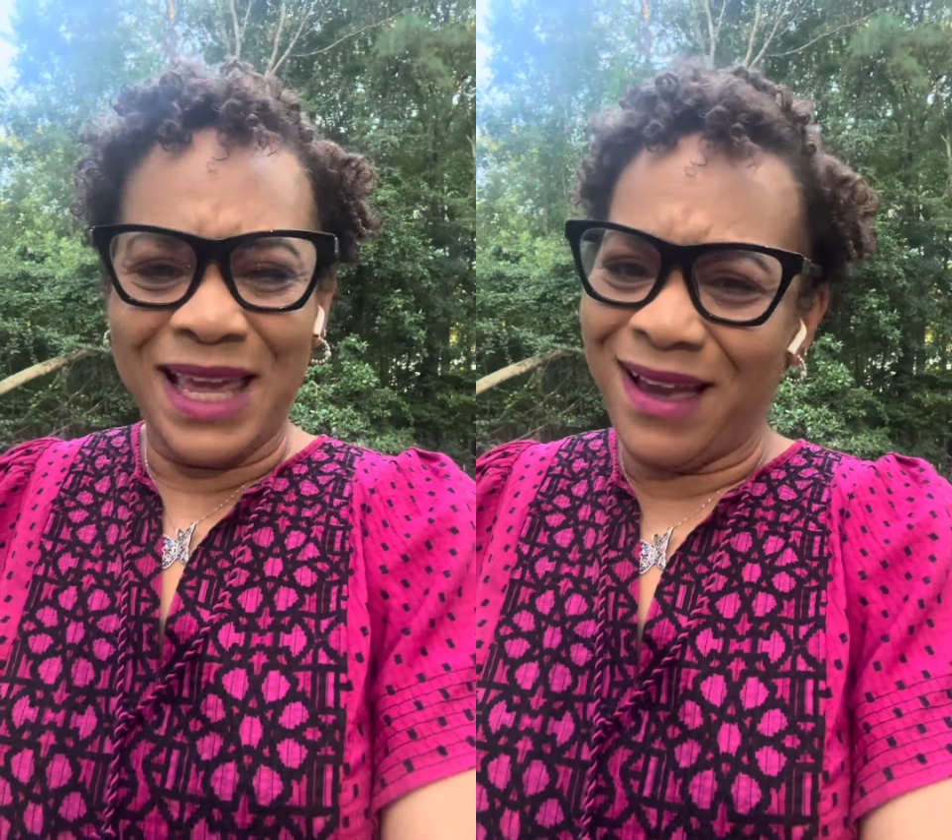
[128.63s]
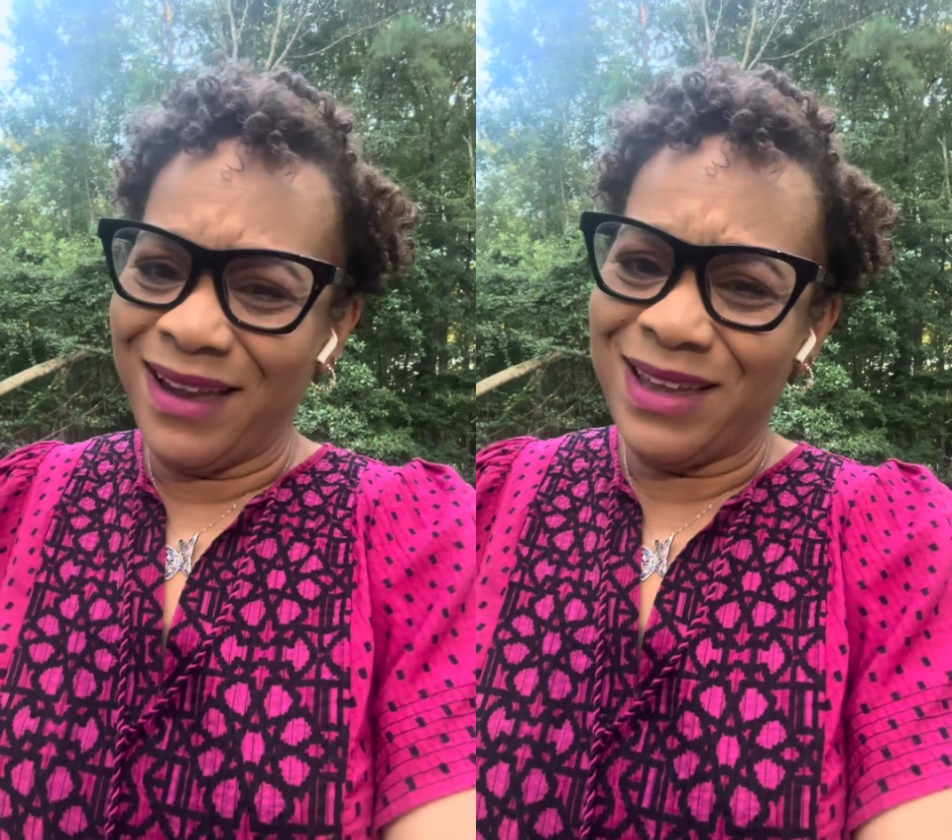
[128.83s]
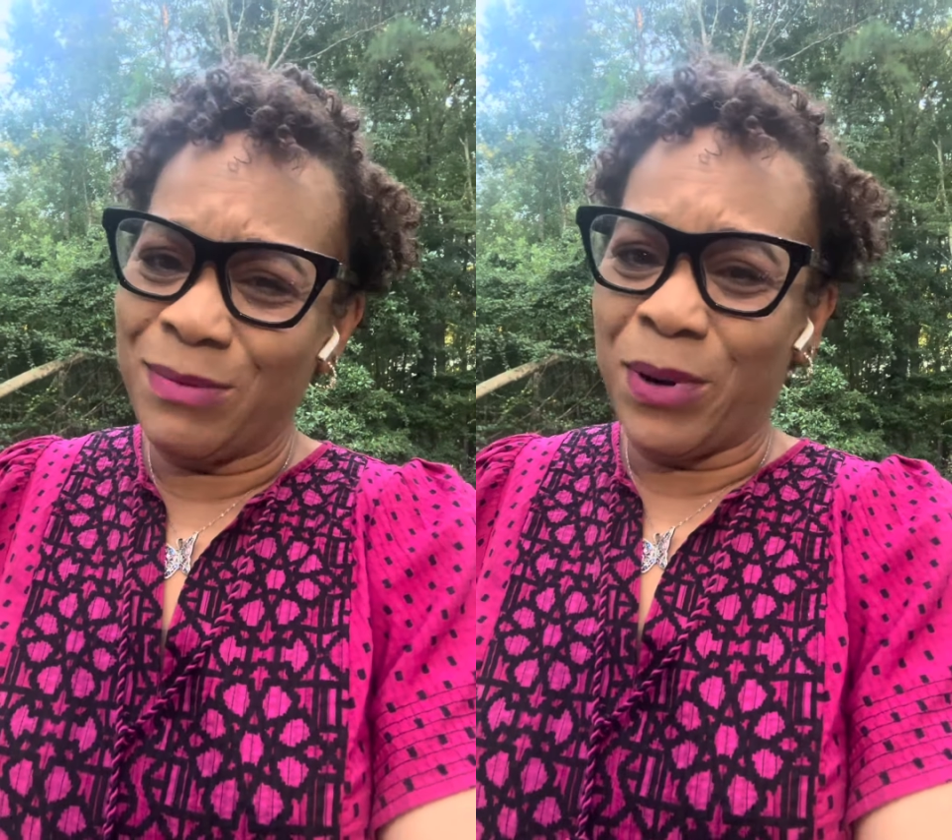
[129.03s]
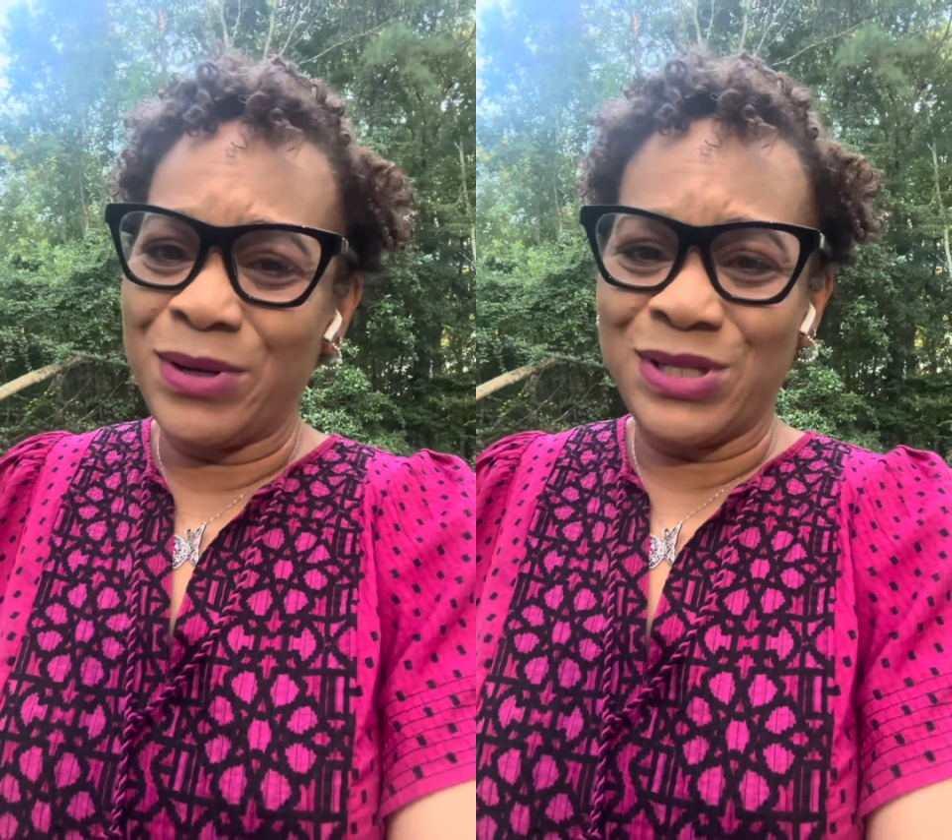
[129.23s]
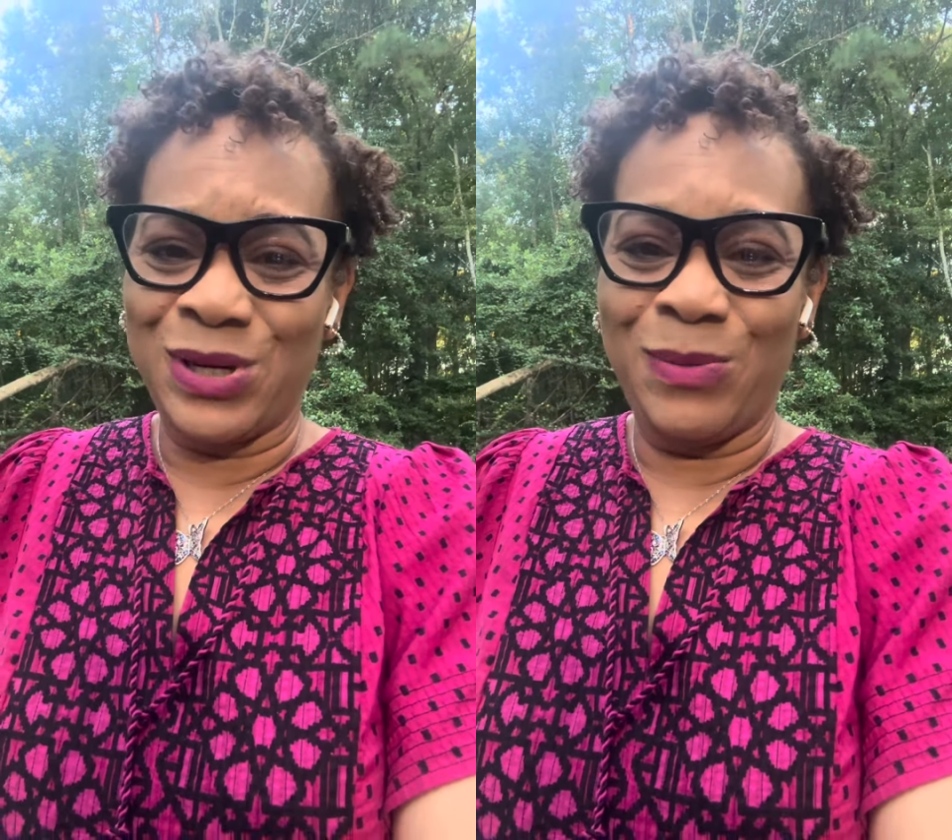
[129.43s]
Y'all hear the
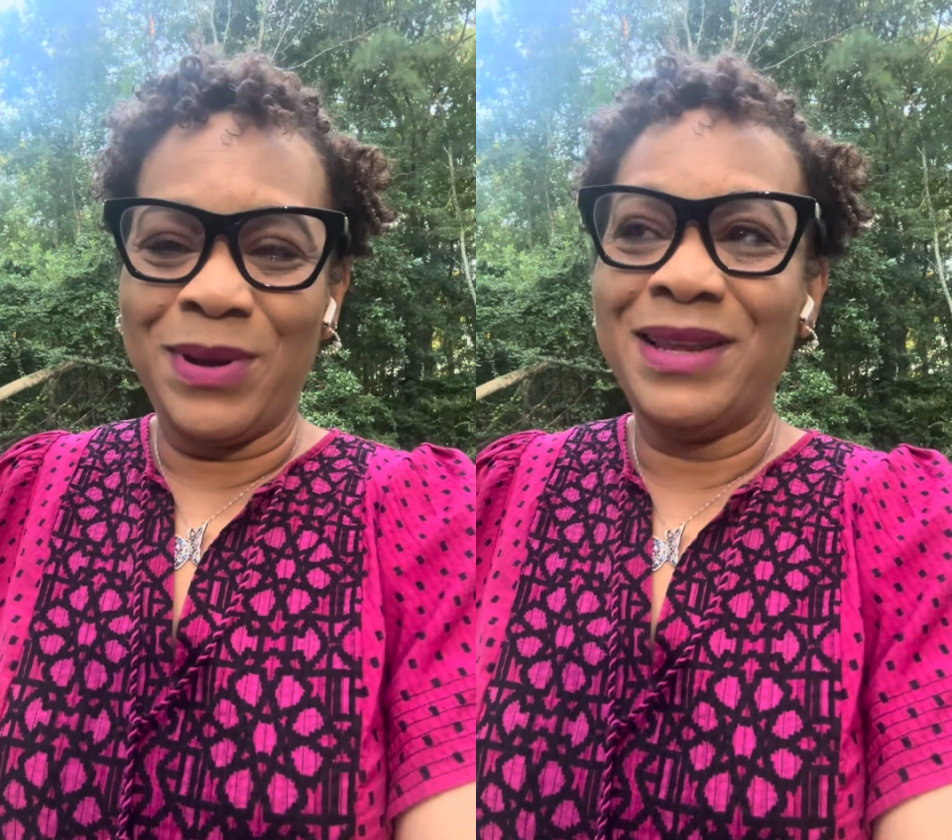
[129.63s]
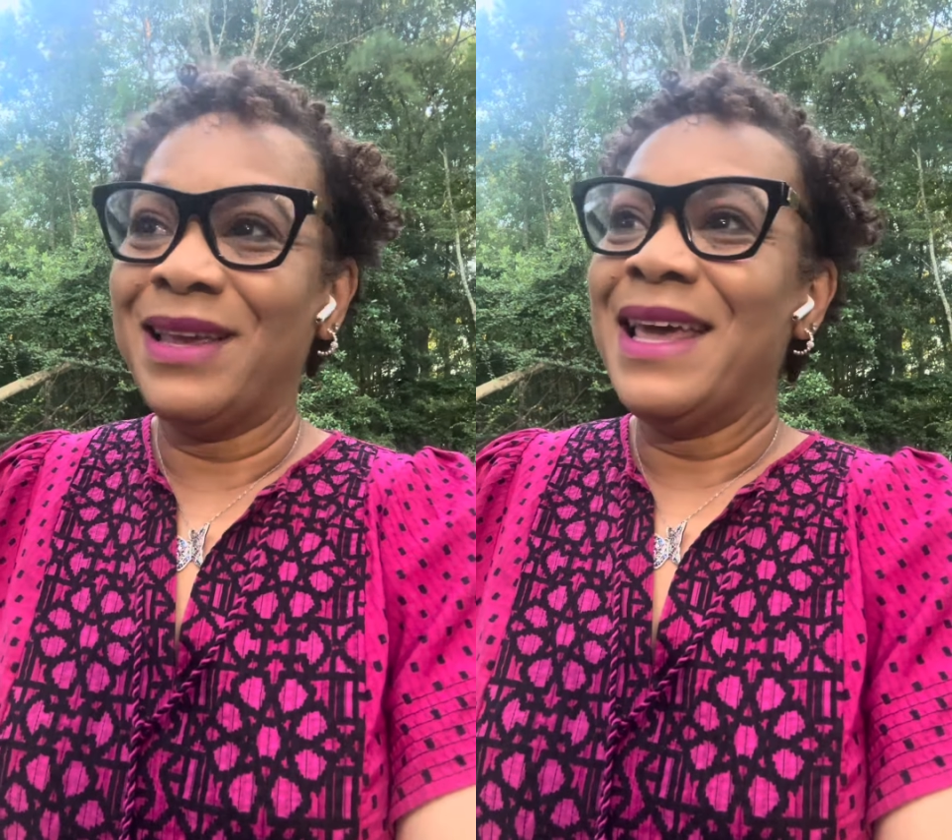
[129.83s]
birds chirping.